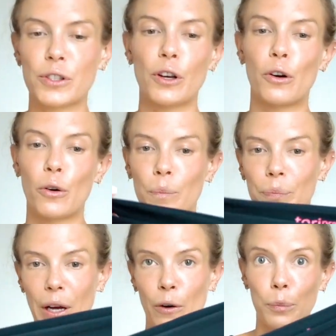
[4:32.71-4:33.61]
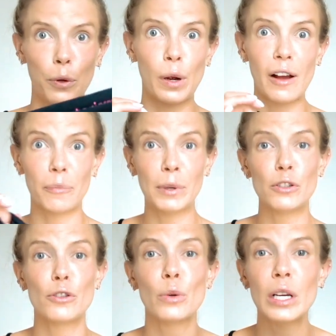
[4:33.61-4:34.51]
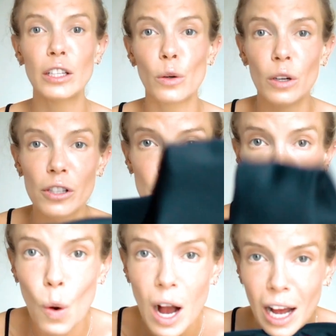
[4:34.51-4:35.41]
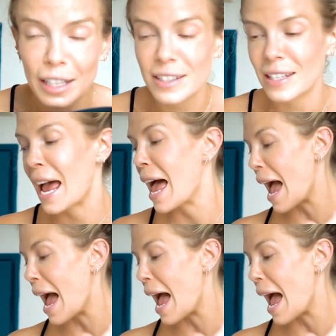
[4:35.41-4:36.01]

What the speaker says: So I hope you have been doing your squats.